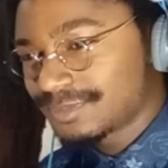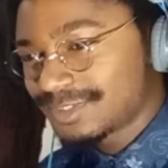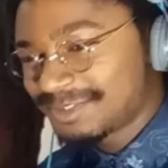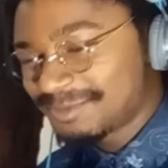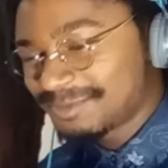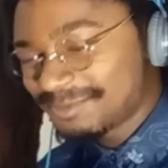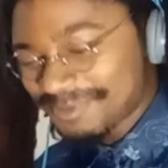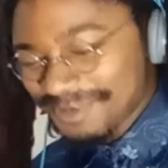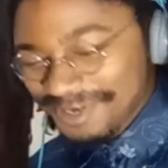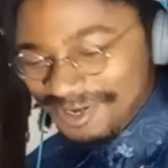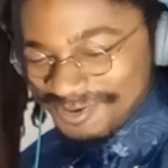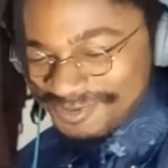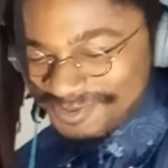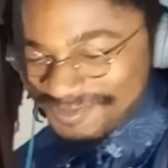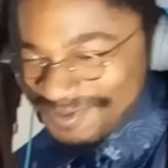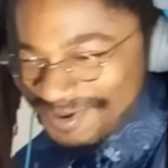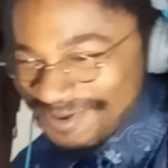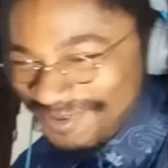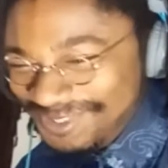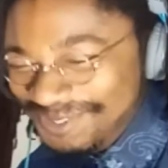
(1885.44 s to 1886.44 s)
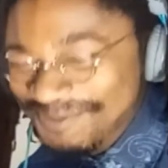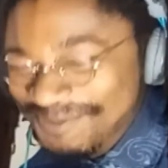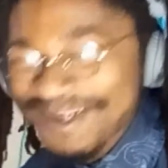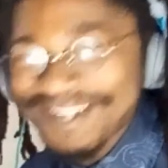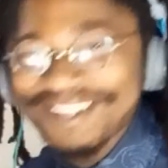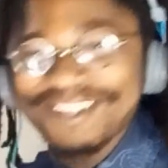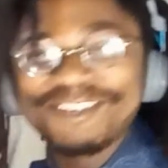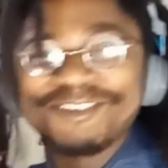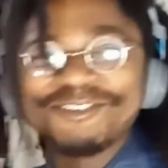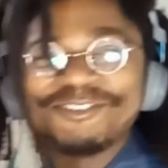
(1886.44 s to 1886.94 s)
Boy, what you about to
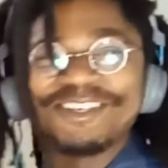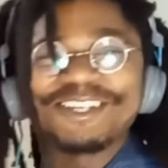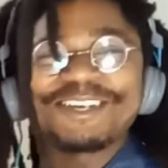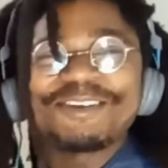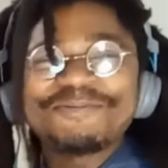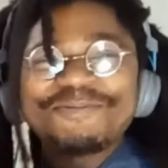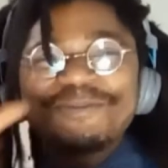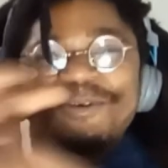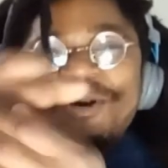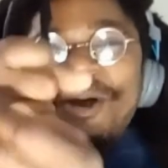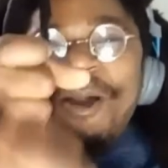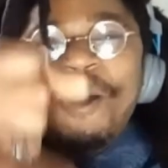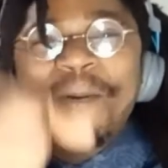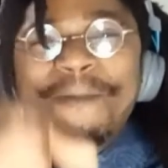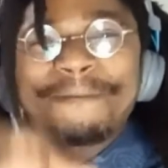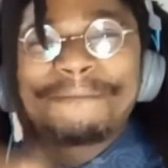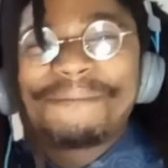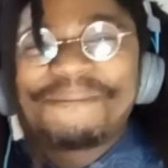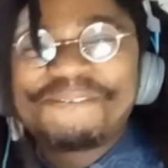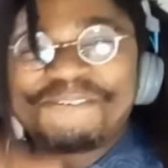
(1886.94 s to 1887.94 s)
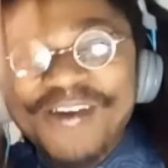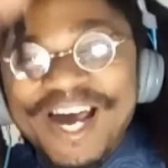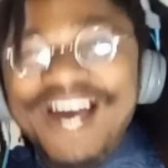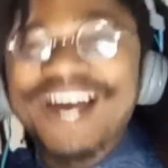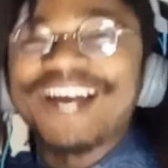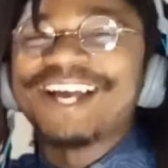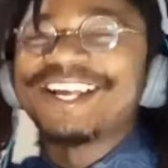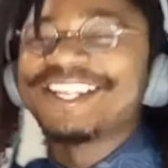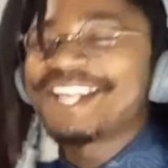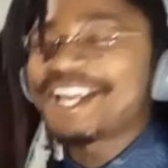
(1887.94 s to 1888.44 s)
do, nigga? Boy,
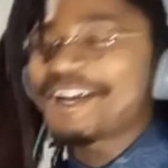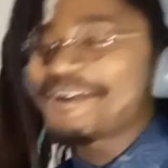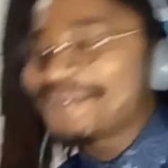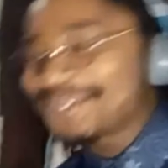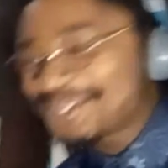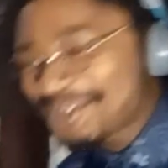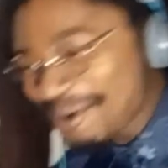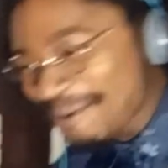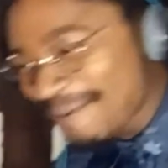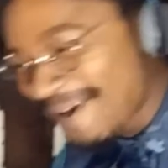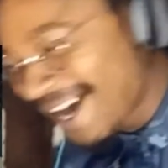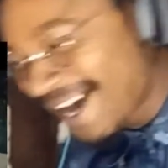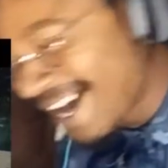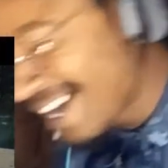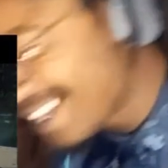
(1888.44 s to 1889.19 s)
fuck, nigga, what you about